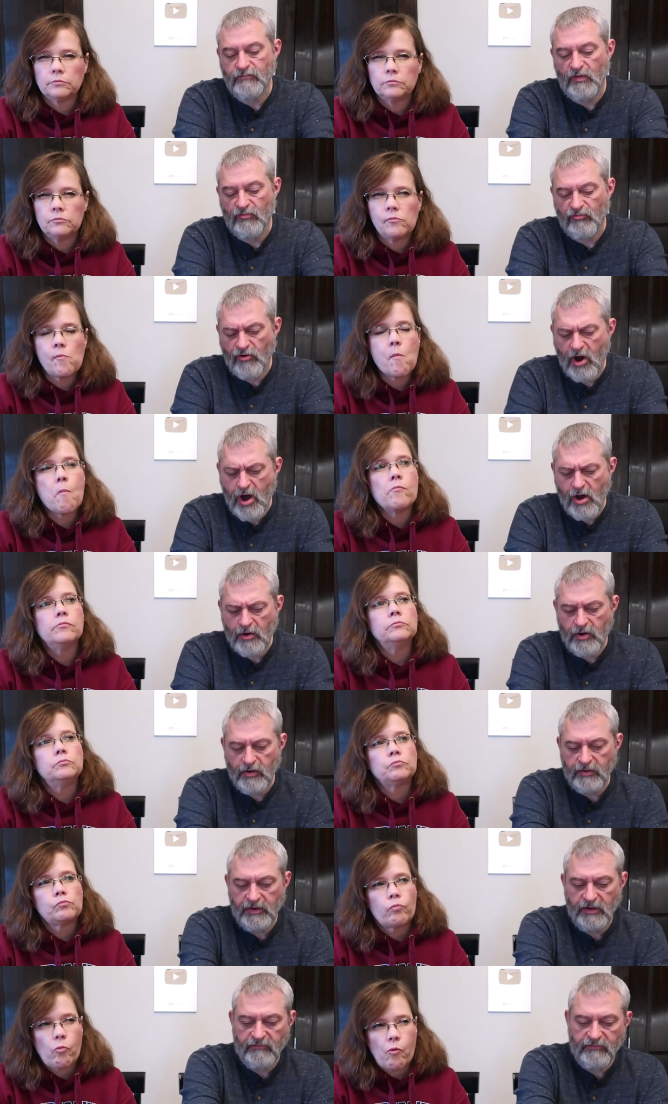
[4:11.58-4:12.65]
Speaker 1: raw
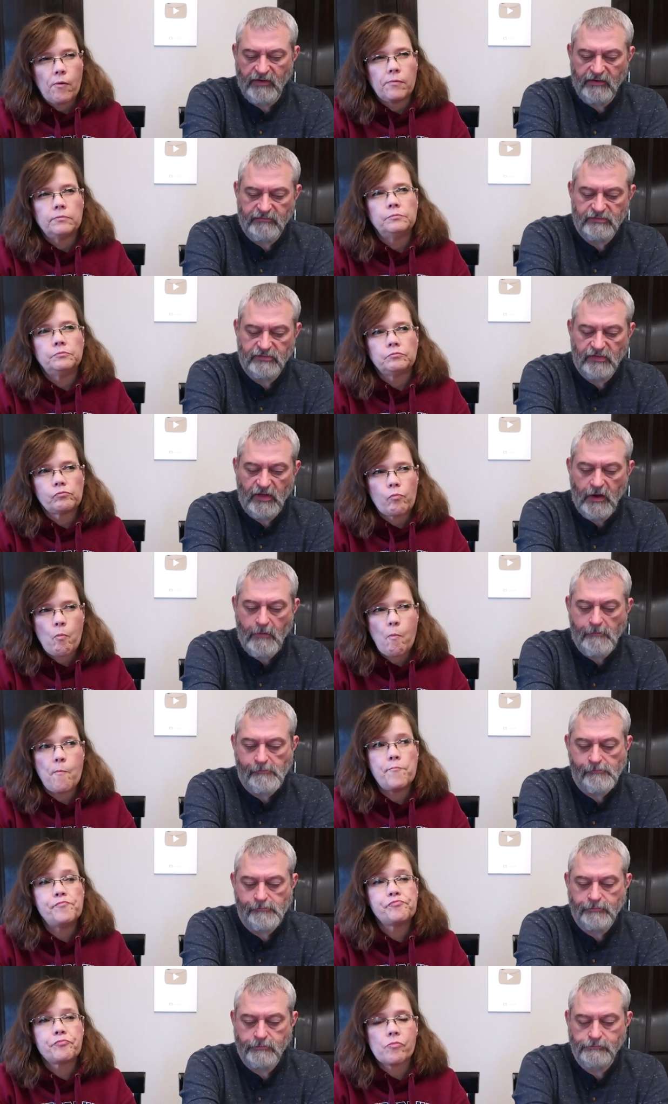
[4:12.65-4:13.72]
coconut flavors though.
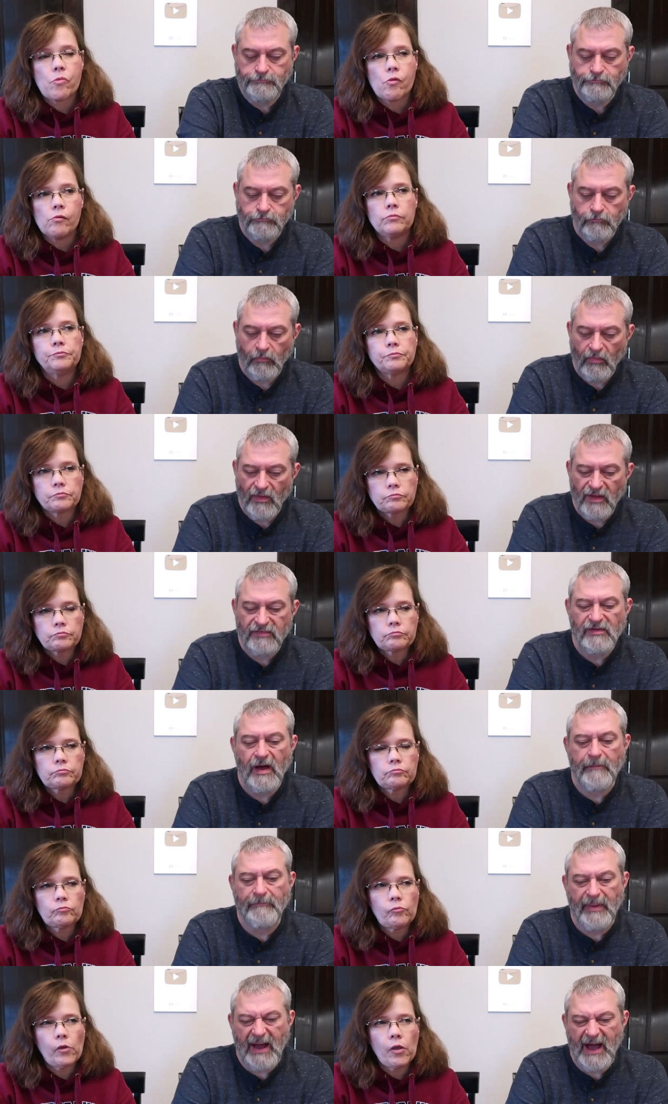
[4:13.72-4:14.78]
It's
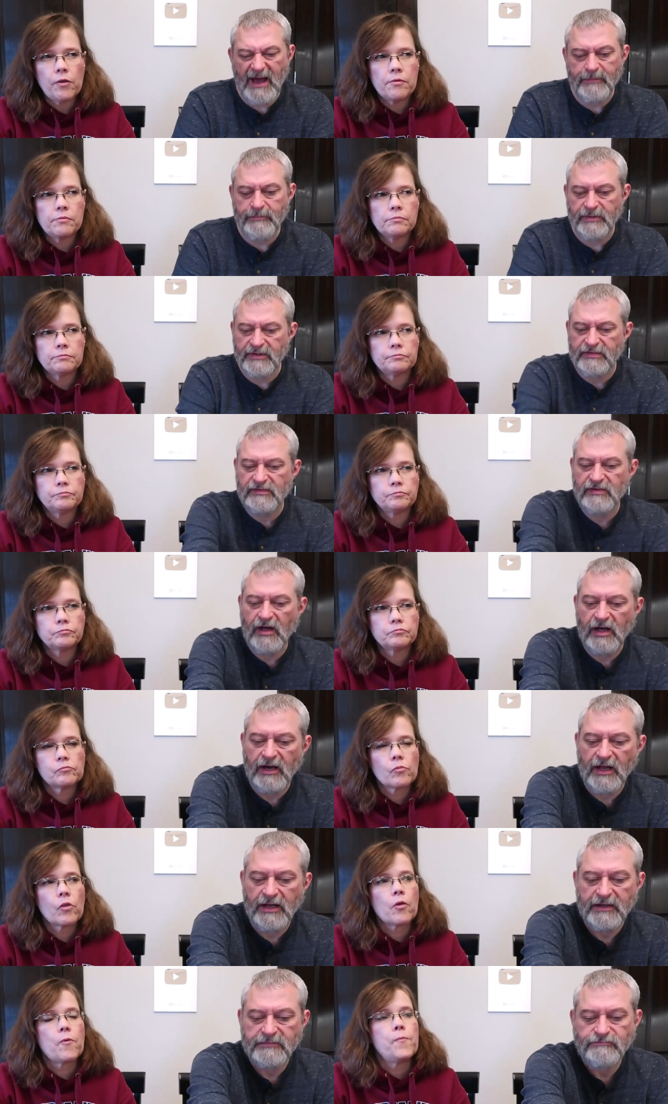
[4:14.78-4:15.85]
not bad, but it's not
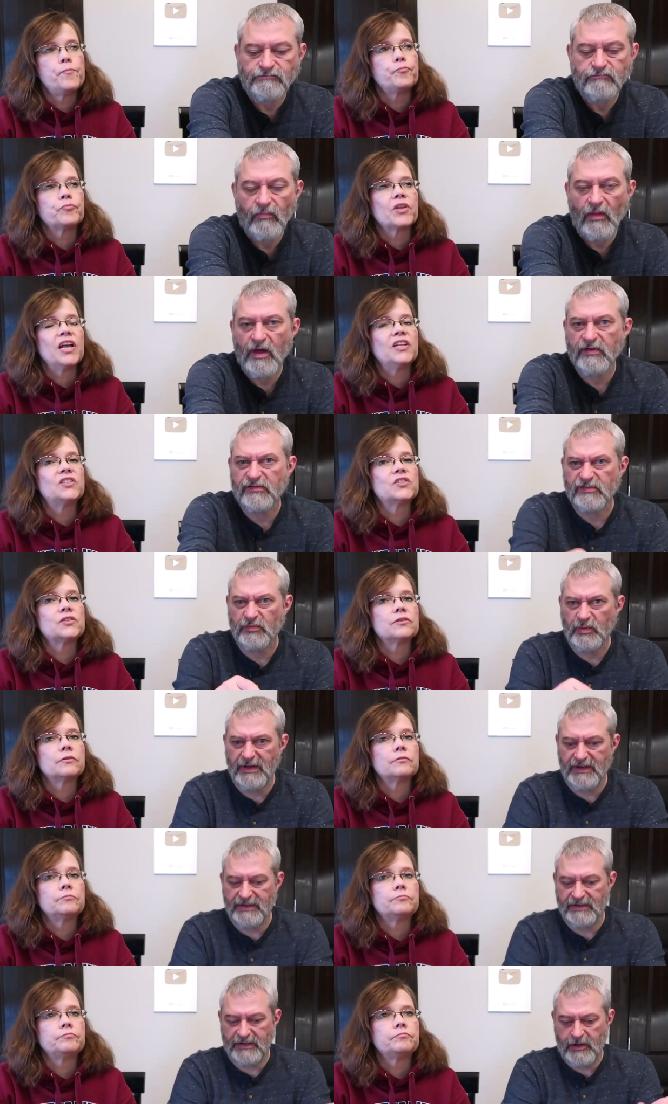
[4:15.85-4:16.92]
like it's,
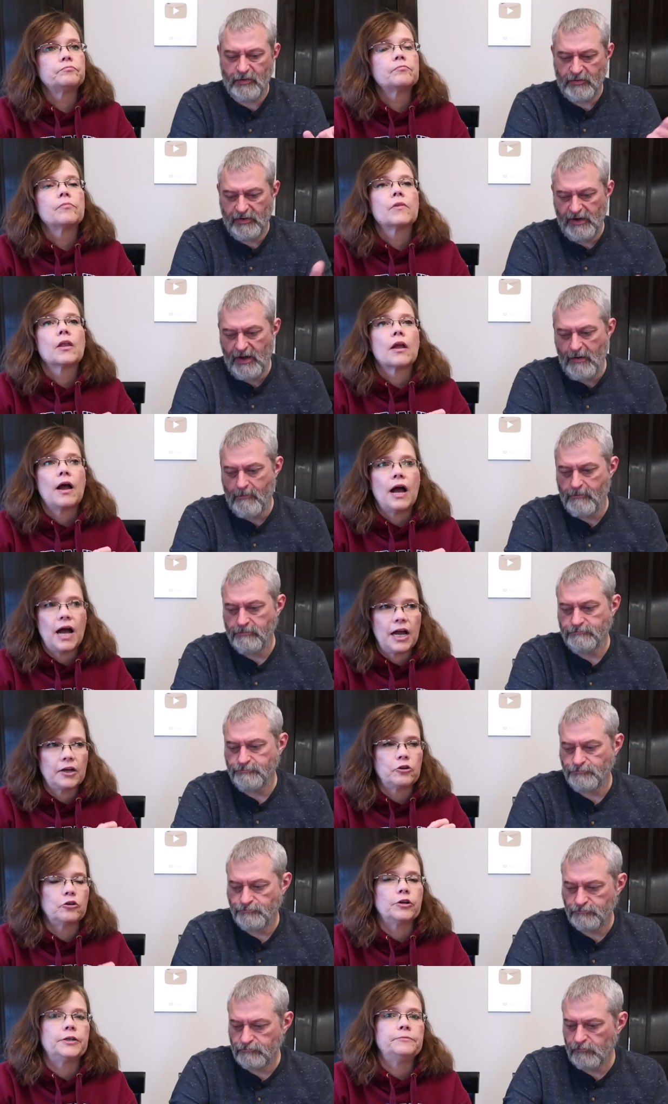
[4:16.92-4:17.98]
sweetened coconut.
Speaker 2: I
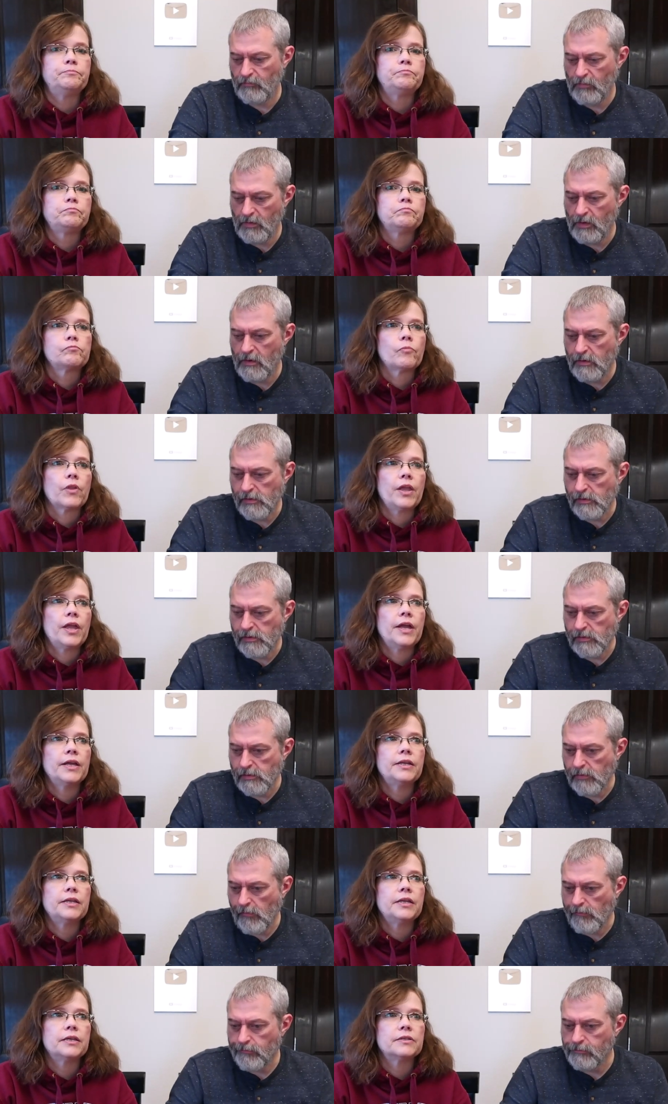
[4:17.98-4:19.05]
agree.
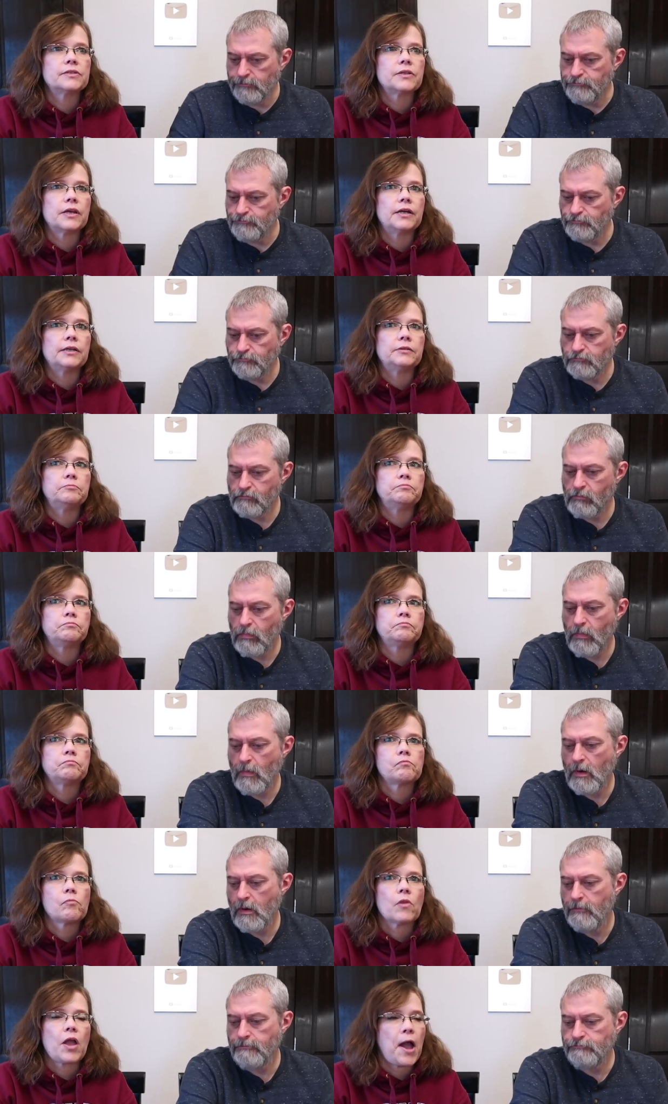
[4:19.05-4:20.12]
It is, um,
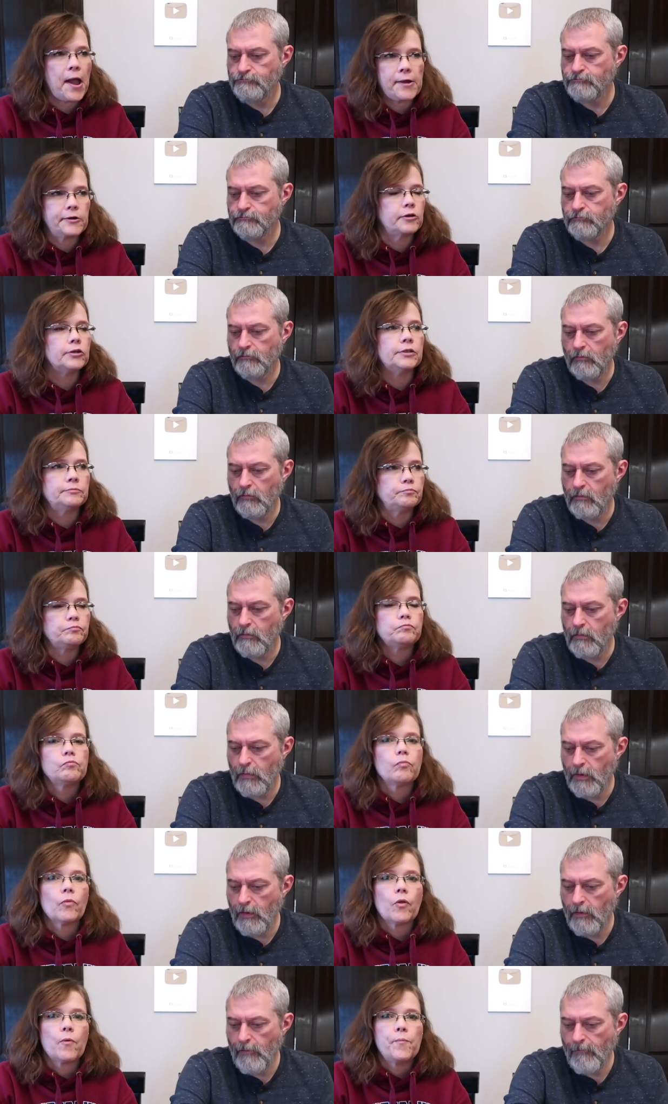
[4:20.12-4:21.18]
I agree.
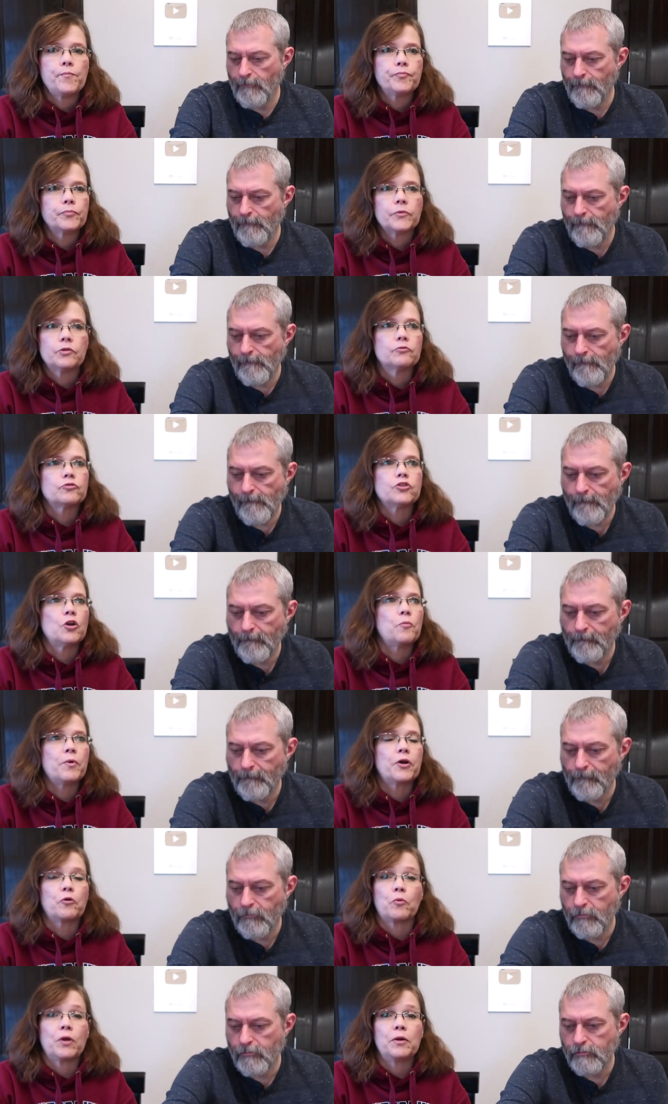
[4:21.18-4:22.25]
There's no
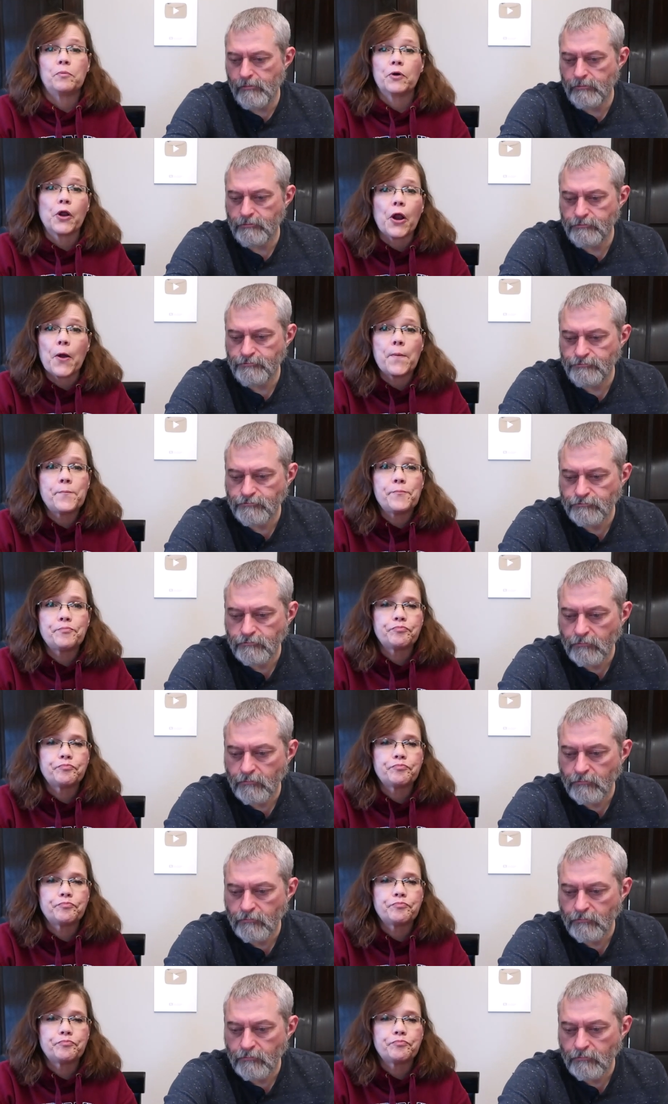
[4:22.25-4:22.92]
better way to put it.